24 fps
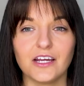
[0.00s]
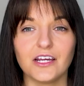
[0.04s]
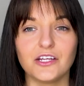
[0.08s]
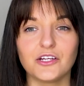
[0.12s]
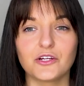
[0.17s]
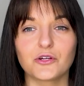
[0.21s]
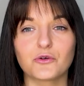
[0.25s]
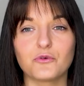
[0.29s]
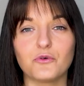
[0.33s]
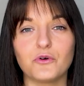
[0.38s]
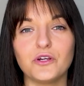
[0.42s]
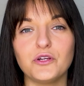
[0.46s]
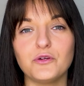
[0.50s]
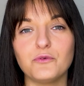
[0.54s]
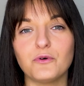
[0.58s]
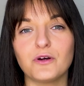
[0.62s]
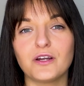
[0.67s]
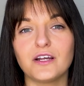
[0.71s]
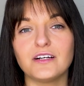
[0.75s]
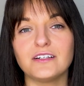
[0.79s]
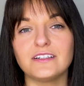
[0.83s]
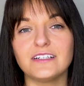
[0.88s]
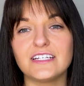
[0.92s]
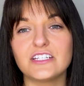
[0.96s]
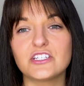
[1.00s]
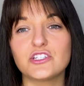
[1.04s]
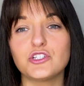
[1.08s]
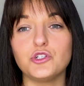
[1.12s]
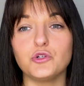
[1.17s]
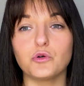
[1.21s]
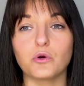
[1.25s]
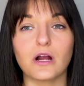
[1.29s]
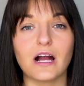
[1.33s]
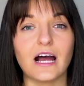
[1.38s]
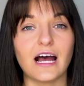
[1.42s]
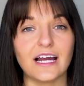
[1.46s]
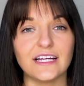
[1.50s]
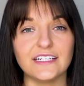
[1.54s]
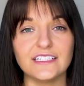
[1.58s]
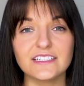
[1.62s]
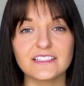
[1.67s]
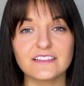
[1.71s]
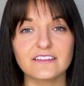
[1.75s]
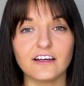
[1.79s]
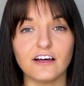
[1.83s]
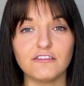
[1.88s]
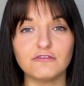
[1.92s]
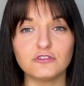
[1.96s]
You're going to want to list your
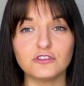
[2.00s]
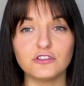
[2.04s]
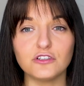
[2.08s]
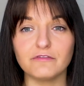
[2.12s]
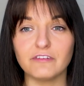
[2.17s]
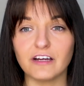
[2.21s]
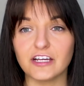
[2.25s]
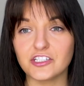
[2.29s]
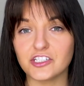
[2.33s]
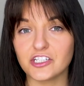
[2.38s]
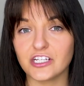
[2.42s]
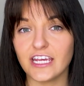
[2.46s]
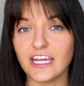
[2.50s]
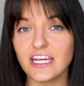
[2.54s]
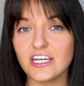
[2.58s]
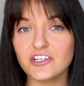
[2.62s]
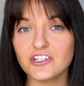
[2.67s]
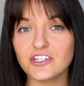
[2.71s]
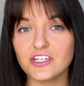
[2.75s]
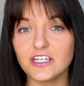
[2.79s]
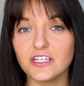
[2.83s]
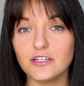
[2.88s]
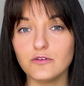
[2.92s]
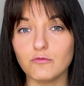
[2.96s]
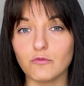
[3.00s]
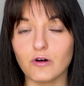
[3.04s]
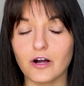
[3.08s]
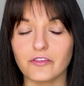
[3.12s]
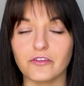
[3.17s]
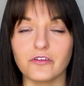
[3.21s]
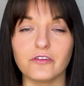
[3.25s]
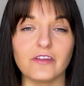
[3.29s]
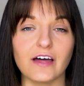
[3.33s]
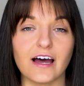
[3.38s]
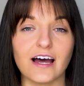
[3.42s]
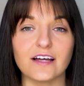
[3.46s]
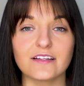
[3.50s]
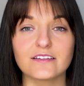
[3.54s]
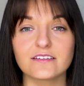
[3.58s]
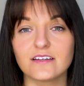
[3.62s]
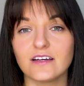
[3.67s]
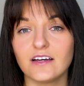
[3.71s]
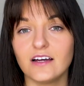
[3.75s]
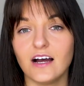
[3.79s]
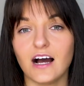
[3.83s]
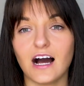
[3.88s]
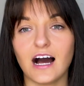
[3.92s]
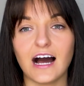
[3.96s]
highest level of education, whether that's
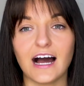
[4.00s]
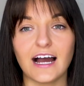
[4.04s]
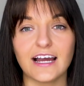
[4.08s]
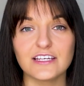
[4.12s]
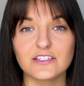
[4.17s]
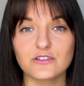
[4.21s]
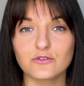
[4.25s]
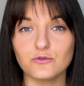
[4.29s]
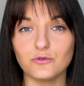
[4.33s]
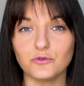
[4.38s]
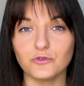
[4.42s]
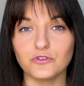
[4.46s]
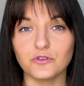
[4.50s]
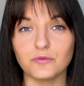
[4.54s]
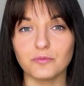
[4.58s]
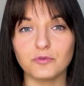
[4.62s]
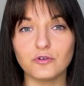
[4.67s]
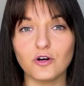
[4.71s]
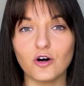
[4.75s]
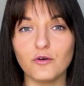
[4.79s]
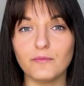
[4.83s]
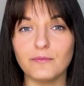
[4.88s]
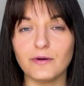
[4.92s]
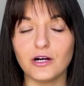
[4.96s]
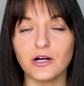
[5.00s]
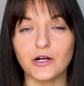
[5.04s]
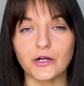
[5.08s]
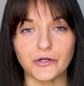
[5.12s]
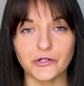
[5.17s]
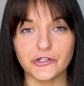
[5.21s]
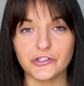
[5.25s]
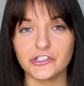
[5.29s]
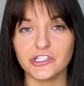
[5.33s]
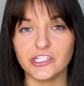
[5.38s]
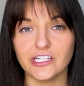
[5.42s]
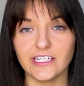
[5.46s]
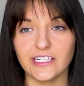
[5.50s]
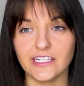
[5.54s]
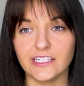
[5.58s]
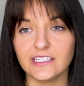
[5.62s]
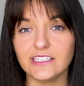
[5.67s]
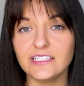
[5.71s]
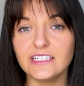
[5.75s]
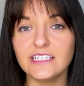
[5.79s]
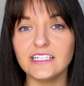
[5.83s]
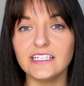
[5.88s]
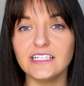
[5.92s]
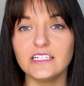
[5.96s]
a high school diploma or
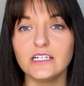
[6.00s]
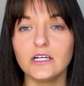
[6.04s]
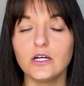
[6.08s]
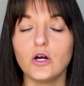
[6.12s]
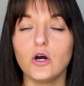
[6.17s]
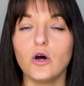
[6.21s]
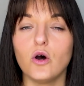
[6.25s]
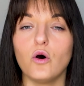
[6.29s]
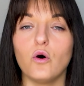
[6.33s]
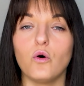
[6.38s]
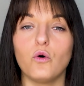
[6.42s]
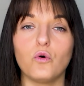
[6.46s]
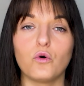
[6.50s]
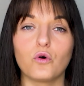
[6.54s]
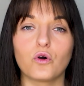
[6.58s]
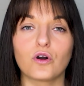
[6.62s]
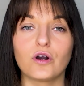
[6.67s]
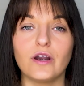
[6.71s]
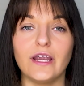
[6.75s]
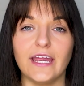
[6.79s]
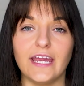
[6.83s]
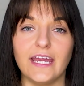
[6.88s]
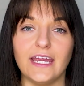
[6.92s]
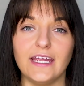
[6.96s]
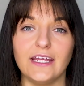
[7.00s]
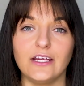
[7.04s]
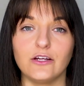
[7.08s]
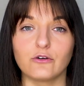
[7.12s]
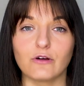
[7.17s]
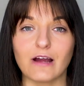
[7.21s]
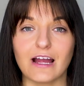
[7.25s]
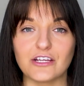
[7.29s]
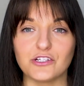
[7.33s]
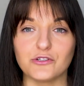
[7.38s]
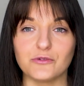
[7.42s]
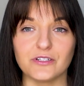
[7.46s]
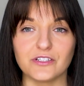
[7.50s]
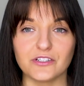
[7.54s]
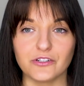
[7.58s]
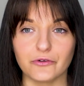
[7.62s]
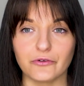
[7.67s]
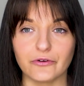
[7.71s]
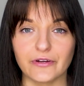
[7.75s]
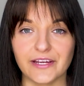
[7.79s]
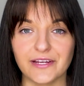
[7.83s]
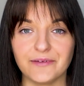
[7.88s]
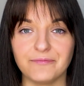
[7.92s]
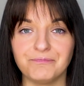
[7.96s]
GED, or a graduate
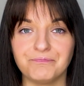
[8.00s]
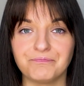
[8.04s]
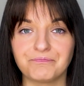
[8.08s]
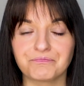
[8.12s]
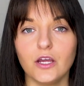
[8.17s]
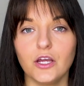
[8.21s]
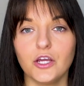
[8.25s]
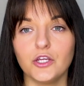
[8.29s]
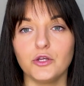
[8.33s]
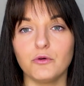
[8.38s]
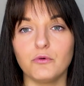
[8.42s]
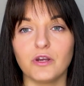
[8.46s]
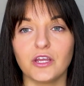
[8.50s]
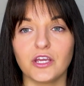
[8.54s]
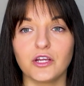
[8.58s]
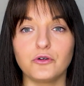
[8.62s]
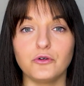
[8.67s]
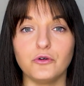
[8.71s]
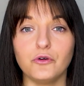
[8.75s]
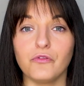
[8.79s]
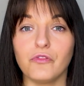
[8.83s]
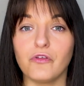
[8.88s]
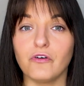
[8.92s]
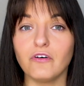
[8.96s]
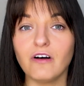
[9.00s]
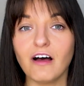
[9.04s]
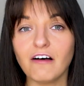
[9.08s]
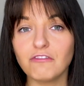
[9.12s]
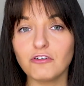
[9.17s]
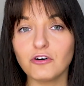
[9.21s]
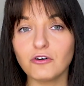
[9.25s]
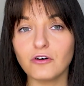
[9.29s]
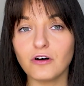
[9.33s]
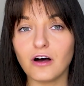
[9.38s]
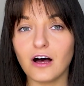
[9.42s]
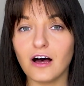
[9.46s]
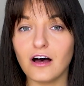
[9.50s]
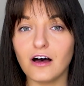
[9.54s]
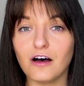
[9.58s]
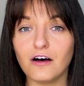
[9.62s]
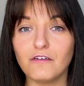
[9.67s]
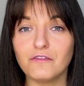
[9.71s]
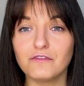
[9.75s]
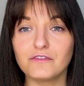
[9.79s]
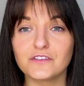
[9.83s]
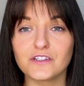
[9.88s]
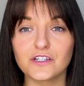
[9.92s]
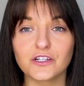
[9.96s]
degree. You want to include the level
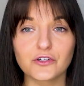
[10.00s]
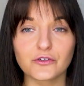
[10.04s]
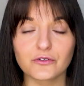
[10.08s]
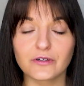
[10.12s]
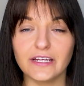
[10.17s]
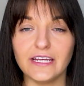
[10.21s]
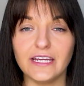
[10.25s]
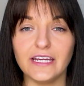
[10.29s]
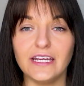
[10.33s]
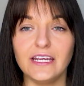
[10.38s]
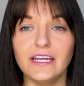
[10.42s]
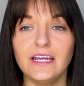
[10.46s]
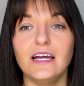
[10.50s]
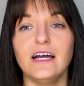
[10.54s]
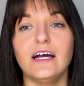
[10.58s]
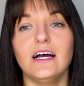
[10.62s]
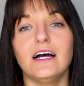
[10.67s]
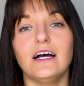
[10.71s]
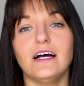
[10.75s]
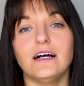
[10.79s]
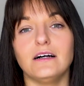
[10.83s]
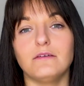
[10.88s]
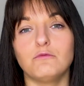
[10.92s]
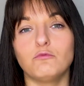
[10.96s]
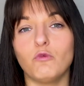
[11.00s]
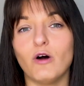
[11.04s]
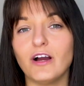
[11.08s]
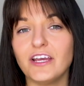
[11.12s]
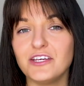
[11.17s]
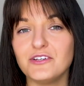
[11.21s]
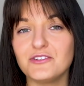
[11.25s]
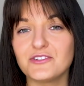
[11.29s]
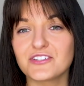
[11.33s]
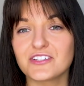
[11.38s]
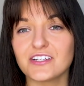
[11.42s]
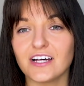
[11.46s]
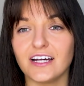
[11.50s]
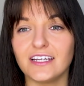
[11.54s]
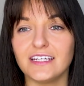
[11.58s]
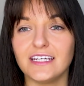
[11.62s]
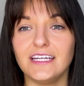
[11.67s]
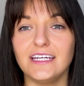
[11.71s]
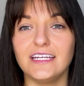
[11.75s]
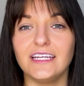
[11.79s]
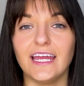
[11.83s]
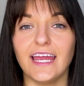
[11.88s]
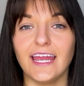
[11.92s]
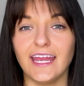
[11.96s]
of degree, what you
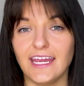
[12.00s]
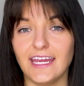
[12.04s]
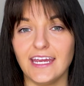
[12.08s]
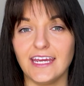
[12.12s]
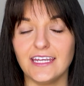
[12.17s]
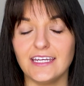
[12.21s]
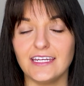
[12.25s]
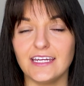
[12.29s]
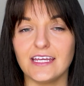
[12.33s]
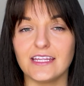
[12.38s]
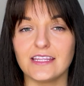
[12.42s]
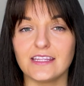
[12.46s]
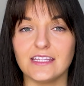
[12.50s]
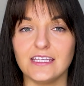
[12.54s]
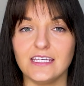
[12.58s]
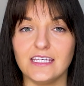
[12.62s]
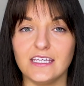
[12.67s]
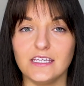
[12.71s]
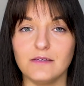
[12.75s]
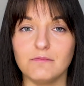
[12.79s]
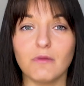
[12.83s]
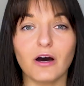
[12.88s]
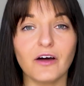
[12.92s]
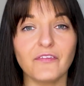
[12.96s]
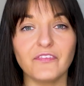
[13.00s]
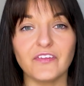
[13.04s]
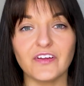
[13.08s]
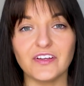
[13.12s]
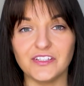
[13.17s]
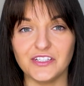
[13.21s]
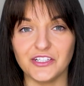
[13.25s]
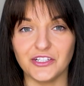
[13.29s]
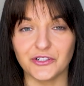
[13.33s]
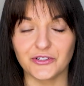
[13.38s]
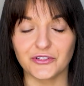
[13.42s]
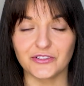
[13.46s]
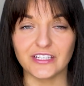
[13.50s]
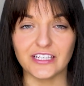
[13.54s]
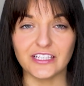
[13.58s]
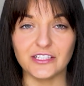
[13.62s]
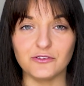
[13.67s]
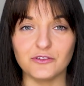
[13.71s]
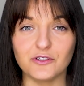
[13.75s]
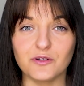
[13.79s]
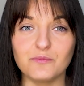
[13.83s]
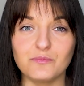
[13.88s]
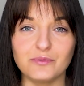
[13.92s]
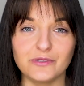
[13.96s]
studied, and the month and year that you
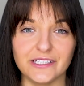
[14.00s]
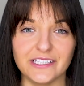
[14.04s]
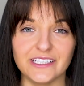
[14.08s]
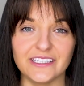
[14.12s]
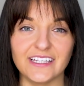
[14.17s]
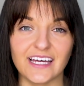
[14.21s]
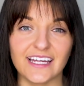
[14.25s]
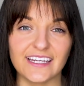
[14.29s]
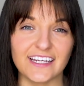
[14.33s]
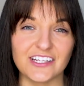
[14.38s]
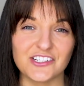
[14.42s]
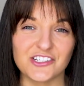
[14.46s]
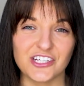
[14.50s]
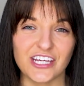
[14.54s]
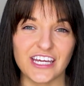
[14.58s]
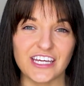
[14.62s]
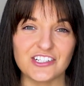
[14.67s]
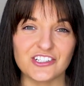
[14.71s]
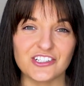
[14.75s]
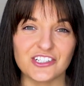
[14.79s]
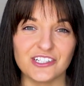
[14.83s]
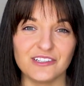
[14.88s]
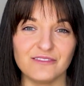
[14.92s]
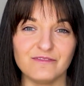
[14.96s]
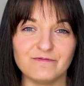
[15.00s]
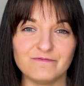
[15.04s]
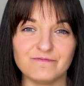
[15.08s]
completed that education.